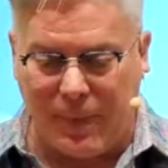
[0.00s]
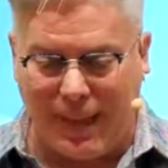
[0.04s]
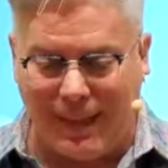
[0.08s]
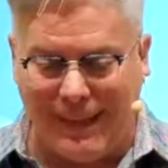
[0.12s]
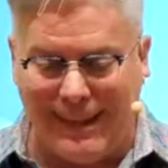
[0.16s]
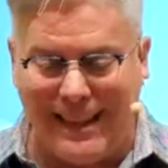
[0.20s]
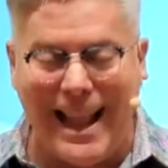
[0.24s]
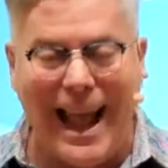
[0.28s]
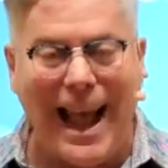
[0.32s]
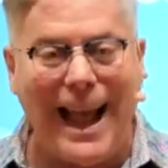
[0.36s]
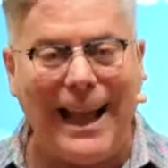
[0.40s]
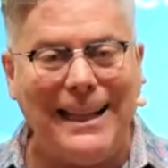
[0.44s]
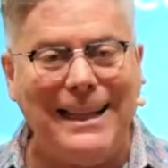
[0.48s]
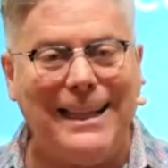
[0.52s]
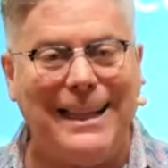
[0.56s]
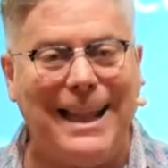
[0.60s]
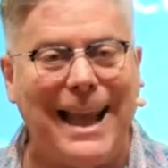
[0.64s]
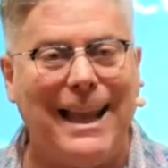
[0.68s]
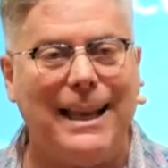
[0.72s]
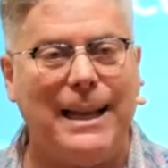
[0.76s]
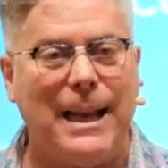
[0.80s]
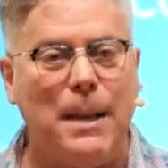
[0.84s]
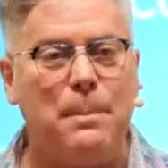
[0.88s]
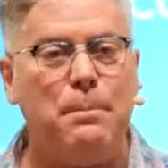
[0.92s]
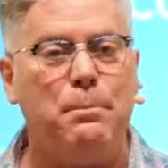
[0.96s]
not
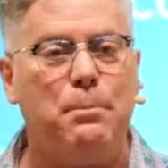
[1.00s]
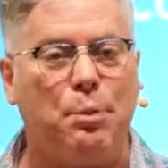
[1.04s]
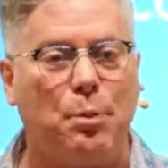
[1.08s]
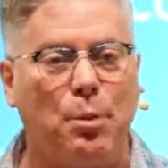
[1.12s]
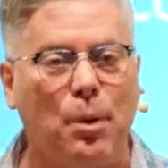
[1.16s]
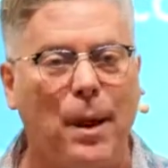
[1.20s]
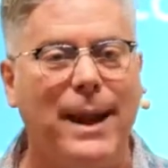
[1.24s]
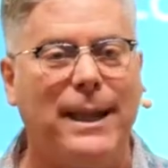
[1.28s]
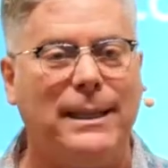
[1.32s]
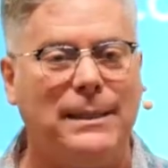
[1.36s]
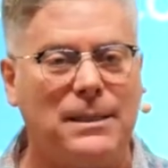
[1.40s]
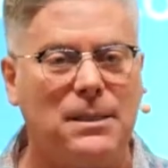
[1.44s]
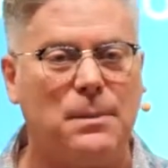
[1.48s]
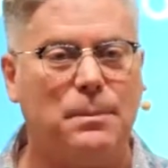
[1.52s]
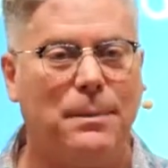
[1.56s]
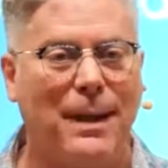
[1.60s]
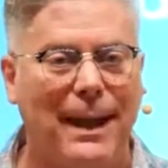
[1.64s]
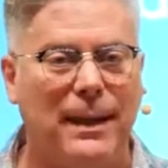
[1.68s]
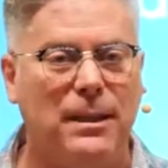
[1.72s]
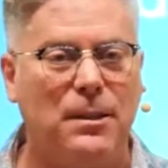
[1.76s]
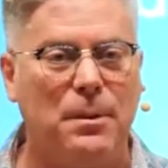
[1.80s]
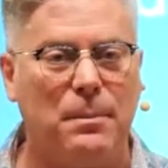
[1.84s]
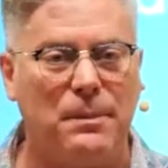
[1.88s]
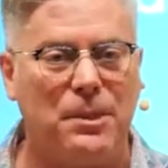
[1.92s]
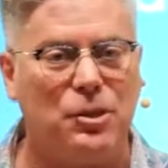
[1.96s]
yet embraced by
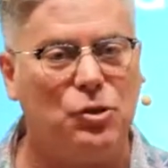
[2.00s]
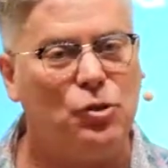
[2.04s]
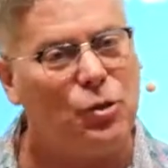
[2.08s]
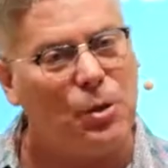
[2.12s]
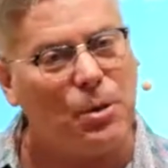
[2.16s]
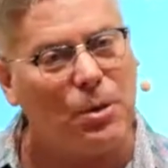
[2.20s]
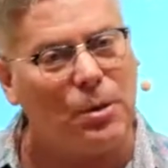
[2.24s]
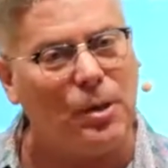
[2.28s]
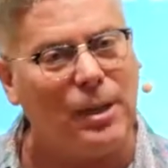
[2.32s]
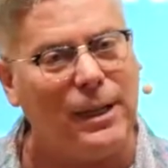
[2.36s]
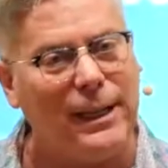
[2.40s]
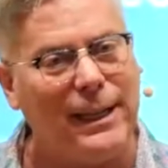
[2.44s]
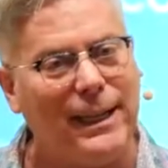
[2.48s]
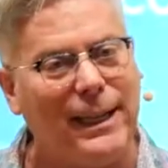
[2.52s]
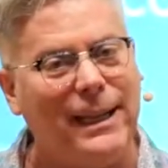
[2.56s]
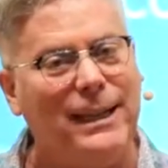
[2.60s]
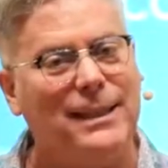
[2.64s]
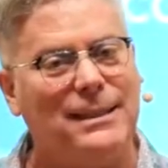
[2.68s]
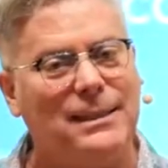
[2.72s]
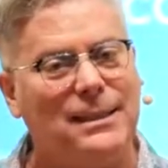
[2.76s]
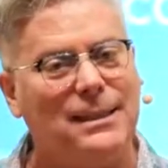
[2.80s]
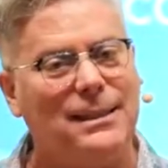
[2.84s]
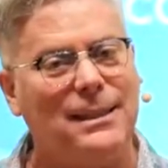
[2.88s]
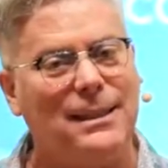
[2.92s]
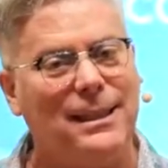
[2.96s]
the majority
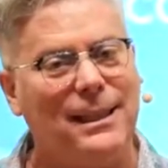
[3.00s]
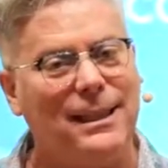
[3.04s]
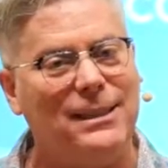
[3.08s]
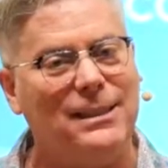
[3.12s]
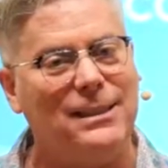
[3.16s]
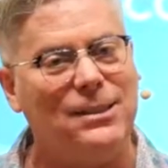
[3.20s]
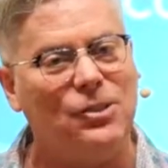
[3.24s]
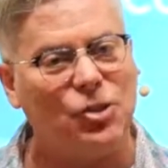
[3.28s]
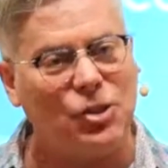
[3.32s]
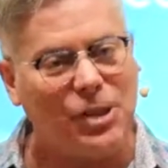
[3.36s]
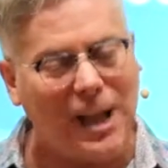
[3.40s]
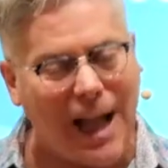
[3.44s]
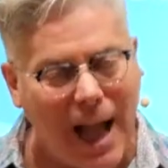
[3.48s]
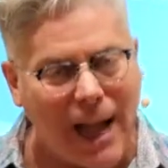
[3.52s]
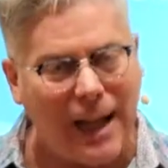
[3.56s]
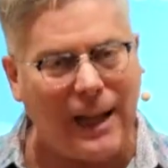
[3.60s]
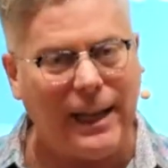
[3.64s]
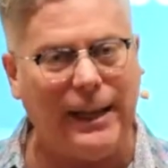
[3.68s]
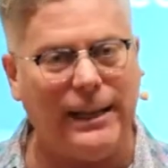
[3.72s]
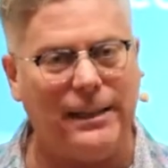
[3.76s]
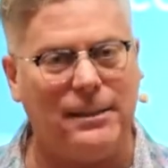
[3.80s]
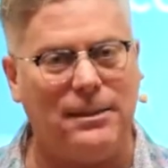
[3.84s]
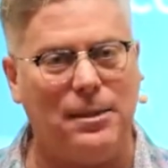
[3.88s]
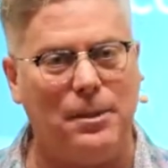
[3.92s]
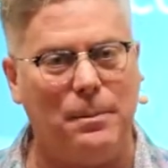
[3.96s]
is
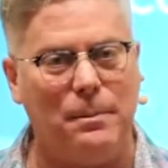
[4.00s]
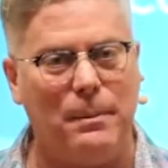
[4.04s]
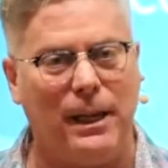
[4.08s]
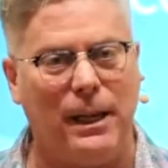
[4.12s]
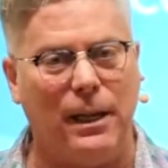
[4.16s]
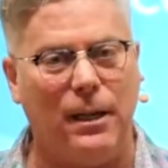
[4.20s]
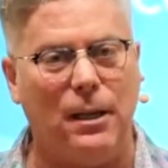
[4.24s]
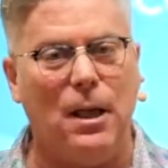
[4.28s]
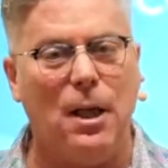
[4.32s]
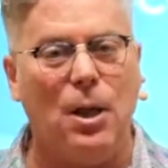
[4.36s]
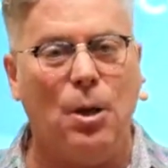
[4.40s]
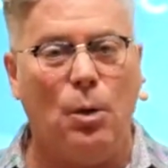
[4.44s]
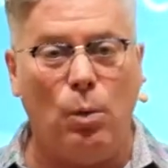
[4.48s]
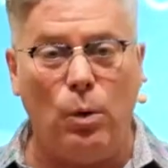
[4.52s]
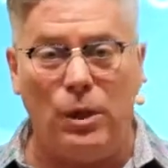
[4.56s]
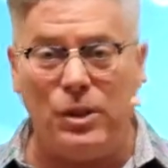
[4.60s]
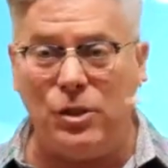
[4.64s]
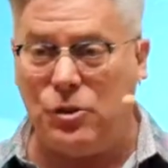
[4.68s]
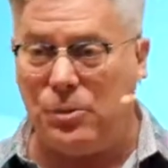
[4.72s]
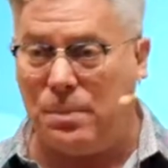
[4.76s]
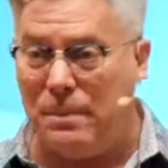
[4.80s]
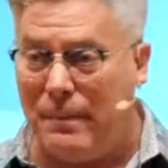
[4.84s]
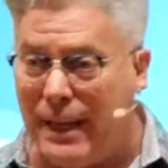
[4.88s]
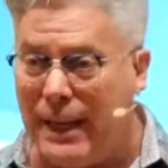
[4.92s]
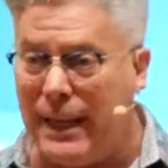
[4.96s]
shocking to me,
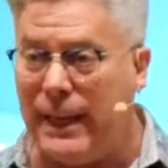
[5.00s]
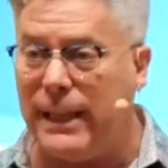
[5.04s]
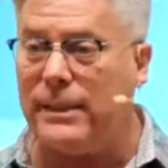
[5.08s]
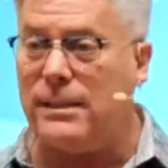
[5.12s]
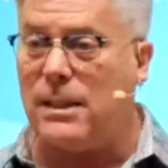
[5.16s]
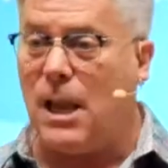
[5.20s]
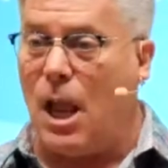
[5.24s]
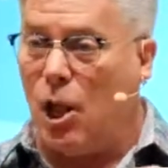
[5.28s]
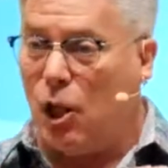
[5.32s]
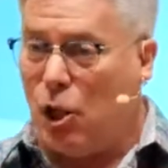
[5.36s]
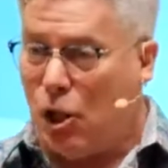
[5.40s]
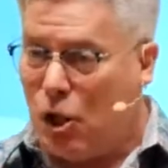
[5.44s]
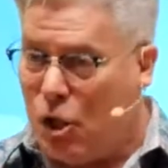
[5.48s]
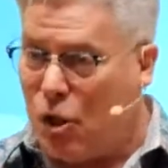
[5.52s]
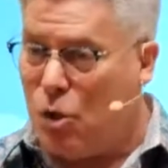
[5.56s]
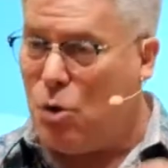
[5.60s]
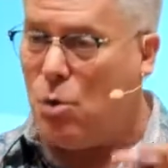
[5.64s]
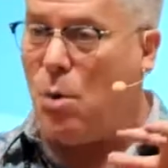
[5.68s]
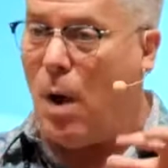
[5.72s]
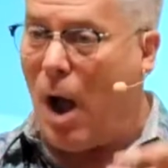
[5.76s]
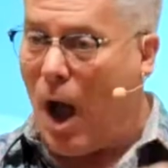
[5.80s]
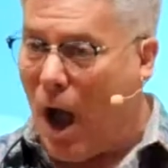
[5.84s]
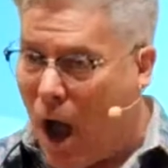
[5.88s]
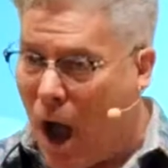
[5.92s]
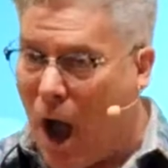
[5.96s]
which means
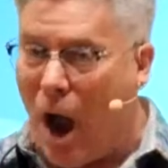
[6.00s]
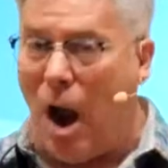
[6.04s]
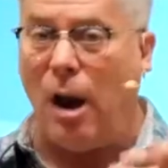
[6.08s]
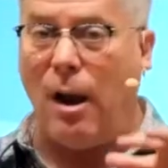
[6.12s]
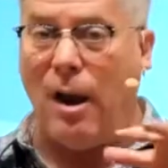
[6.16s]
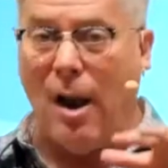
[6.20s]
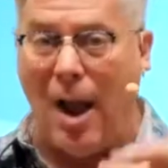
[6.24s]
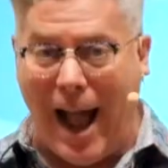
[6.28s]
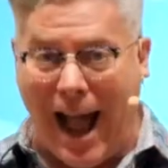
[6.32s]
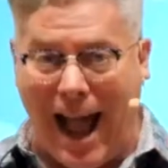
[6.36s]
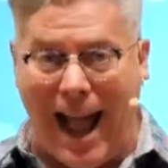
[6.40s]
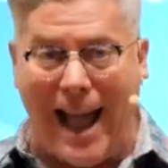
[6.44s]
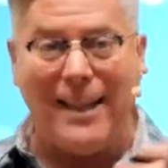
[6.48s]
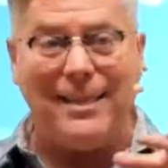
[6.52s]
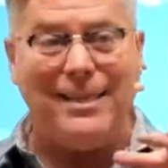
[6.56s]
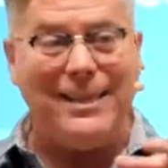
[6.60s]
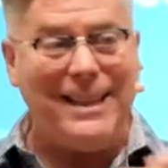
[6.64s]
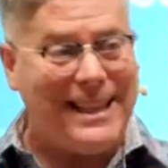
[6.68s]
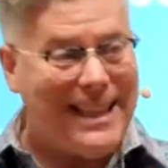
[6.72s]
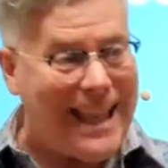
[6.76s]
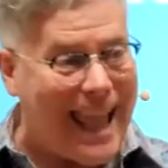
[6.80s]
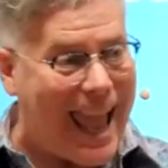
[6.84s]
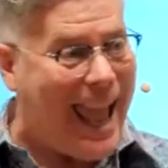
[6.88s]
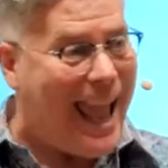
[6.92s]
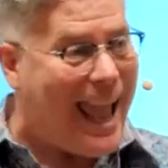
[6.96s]
you are on
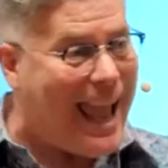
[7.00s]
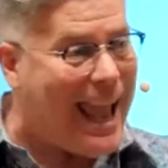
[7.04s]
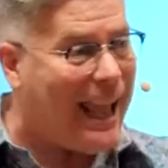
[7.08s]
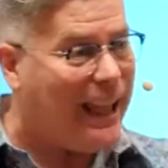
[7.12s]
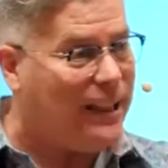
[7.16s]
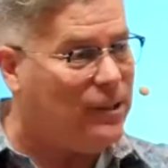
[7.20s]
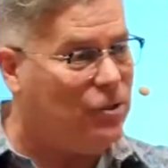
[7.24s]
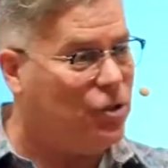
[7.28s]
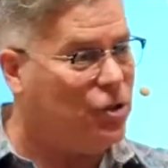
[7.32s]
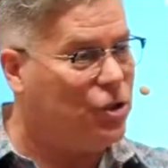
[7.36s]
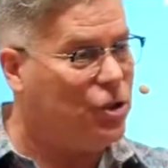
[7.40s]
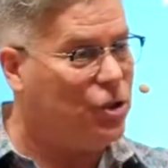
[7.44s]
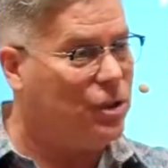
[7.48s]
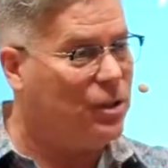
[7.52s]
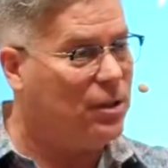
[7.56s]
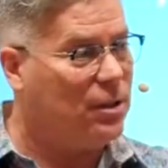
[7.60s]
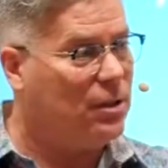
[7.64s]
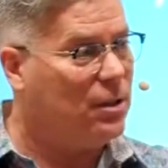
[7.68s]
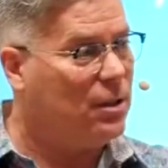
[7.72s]
the edge.